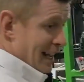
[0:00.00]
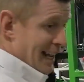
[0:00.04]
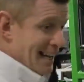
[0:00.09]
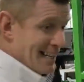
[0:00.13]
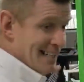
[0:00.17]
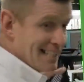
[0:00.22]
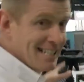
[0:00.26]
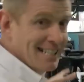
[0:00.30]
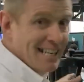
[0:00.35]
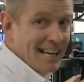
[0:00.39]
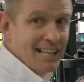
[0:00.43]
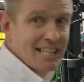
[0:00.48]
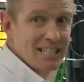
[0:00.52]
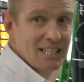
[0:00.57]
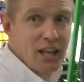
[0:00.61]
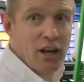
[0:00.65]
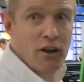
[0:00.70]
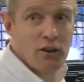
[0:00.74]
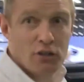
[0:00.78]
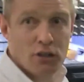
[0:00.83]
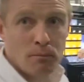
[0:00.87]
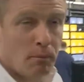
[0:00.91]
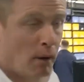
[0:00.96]
is
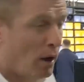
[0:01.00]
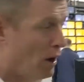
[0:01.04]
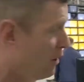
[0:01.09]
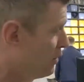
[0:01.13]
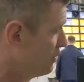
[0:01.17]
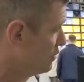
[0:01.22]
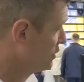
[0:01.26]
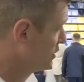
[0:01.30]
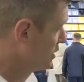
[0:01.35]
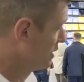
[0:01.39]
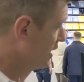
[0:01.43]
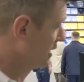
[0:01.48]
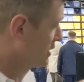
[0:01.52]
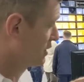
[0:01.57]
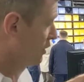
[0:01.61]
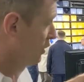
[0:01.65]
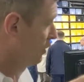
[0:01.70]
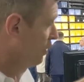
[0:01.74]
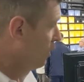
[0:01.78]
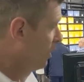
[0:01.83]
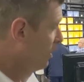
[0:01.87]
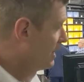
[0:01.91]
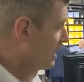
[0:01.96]
6,000 pounds. It's
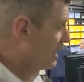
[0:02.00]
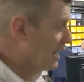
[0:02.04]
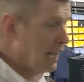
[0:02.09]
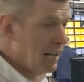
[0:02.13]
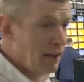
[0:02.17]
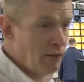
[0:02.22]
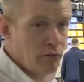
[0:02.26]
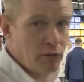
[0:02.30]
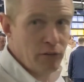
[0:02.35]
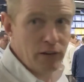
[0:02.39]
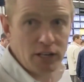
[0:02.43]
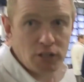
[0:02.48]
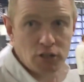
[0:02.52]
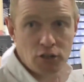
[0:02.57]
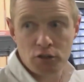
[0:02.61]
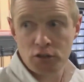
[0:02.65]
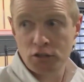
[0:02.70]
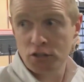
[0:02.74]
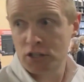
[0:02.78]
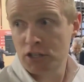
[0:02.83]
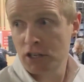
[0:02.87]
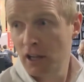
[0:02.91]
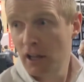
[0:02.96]
got all the key
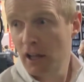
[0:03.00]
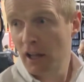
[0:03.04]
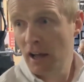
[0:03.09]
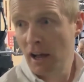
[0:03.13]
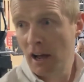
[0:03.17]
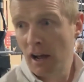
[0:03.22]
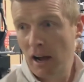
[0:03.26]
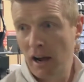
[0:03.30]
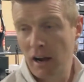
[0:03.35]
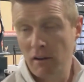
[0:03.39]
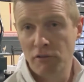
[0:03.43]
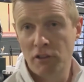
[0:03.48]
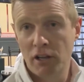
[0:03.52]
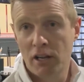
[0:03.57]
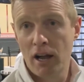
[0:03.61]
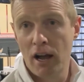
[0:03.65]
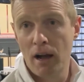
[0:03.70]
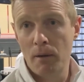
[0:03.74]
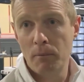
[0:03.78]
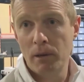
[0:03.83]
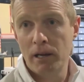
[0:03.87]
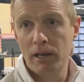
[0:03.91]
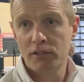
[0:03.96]
features of the
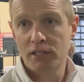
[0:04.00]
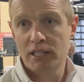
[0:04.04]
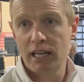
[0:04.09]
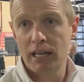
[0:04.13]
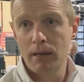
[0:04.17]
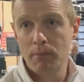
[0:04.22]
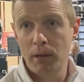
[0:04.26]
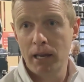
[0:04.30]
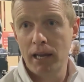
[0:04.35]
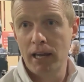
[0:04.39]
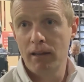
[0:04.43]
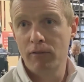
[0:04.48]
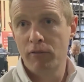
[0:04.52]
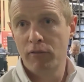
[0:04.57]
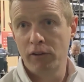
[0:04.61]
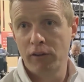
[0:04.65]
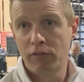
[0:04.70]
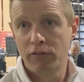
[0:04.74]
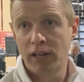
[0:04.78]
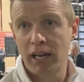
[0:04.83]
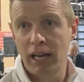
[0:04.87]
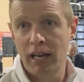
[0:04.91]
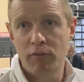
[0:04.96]
CombiLift CB
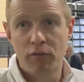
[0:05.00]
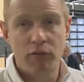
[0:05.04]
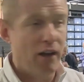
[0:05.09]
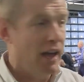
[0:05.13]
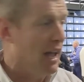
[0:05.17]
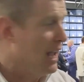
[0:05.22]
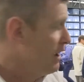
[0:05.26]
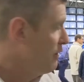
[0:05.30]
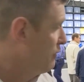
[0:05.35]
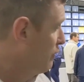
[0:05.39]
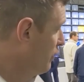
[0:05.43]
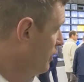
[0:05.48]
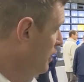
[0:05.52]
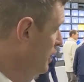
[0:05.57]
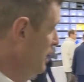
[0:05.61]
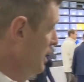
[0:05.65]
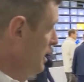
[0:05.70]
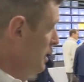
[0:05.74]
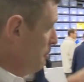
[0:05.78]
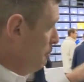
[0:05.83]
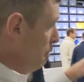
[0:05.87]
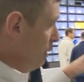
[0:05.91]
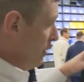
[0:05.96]
15.5.
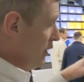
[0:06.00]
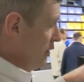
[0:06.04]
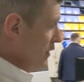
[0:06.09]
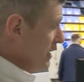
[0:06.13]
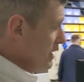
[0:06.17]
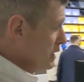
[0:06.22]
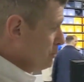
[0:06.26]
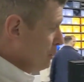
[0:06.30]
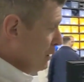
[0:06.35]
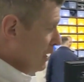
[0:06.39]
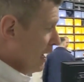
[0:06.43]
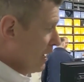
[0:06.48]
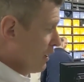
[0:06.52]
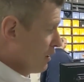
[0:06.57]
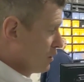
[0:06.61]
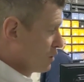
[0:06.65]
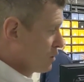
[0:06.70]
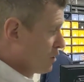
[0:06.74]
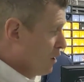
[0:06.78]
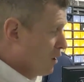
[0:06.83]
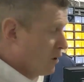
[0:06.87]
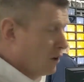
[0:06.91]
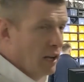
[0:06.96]
But on this particular
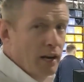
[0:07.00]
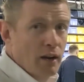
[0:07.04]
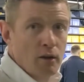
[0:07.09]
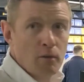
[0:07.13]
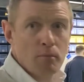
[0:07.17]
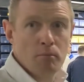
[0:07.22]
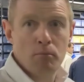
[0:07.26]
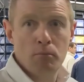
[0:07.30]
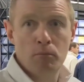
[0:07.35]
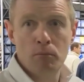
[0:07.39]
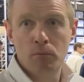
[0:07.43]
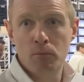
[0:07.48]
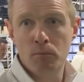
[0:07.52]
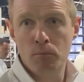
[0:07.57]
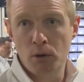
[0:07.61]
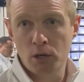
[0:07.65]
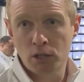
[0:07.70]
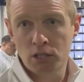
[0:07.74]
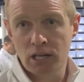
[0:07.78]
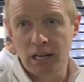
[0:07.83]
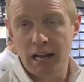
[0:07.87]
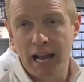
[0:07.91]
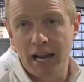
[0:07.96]
truck here,
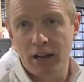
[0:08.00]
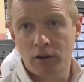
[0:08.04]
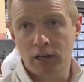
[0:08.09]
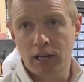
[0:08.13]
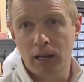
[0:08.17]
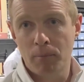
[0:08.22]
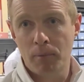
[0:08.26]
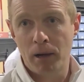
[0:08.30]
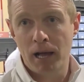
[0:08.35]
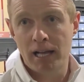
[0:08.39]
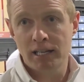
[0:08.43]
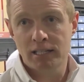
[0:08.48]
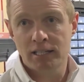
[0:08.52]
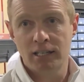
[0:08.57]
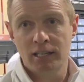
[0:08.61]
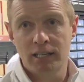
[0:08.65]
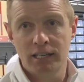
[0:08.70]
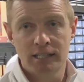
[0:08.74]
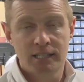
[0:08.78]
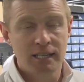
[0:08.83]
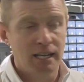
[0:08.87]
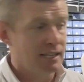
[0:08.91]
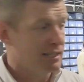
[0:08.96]
much lighter
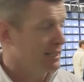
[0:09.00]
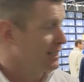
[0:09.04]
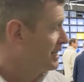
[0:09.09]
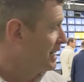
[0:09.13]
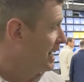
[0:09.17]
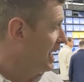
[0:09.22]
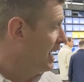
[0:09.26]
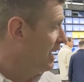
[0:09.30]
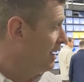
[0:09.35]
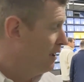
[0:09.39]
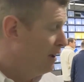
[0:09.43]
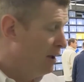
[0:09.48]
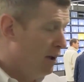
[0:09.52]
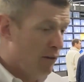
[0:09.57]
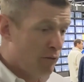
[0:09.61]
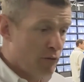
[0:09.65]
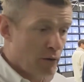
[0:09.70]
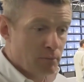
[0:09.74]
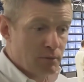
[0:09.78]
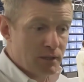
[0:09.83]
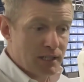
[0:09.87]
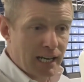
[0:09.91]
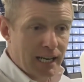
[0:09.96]
capacities, as I say,
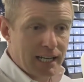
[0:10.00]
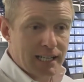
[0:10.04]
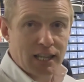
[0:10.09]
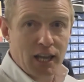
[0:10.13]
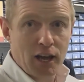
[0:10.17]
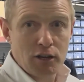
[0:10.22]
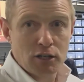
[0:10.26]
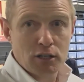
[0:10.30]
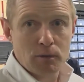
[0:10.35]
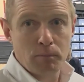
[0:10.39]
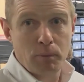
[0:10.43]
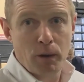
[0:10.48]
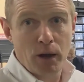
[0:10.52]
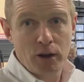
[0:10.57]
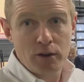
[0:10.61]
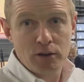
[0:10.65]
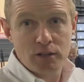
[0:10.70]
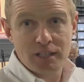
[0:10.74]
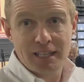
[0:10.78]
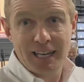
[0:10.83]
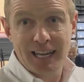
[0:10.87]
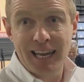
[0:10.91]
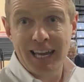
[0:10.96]
from
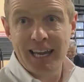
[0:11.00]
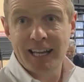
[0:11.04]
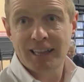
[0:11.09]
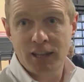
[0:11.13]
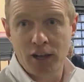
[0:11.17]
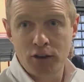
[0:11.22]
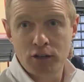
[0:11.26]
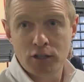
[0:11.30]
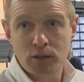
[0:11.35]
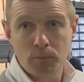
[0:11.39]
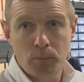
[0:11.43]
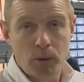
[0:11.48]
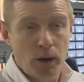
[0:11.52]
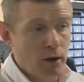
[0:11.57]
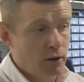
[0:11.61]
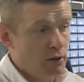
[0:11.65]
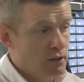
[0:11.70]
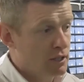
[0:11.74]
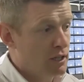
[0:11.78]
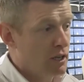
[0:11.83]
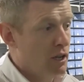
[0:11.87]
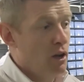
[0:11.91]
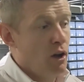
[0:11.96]
£6,000 to
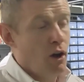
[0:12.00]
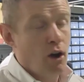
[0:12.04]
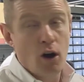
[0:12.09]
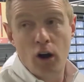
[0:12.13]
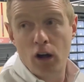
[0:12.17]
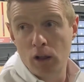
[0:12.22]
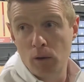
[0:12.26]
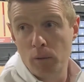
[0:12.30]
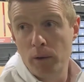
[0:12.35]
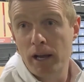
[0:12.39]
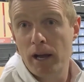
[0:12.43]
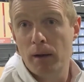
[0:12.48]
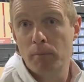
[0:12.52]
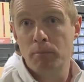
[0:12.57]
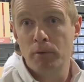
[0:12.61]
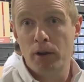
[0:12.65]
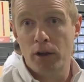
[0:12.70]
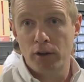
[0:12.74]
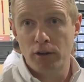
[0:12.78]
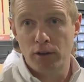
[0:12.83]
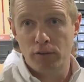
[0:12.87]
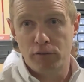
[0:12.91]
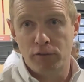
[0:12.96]
£8,000, all the way up
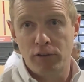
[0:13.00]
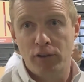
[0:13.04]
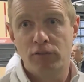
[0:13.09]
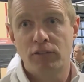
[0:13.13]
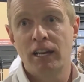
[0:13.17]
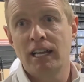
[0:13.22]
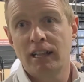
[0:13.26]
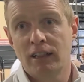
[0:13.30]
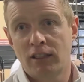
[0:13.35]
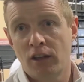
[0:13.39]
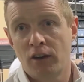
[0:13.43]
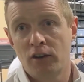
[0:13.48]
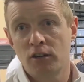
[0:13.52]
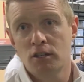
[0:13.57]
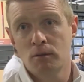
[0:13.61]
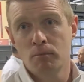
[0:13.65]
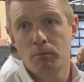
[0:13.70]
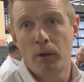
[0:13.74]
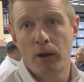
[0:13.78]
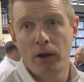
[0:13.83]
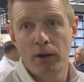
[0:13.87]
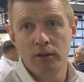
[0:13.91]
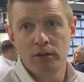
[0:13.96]
now to
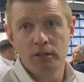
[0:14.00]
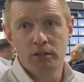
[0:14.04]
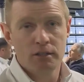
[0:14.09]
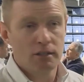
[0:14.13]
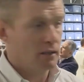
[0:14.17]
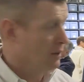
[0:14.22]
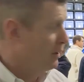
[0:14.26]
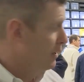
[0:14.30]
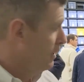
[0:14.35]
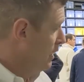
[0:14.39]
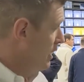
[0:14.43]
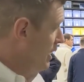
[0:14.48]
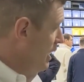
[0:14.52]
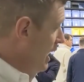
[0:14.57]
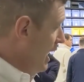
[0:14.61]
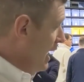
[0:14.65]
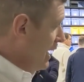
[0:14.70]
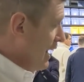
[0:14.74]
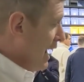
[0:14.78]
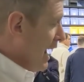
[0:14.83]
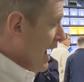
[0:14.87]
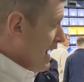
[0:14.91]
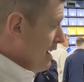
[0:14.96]
£15,000.
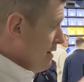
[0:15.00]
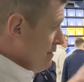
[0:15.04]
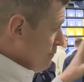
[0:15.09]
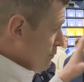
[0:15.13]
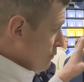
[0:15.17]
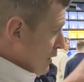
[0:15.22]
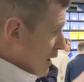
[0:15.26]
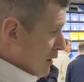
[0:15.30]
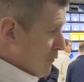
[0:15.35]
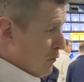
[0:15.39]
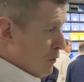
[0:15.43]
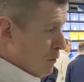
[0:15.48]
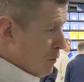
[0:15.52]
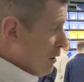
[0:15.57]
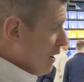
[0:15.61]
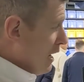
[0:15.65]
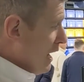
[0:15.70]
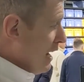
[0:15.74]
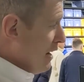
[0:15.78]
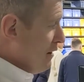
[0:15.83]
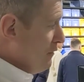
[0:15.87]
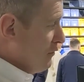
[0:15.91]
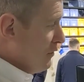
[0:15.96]
Again, if we
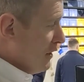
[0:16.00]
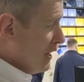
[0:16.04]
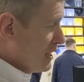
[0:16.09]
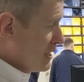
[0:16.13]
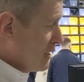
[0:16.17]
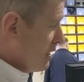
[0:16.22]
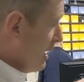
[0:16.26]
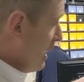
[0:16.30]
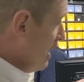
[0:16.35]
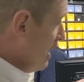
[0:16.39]
leave this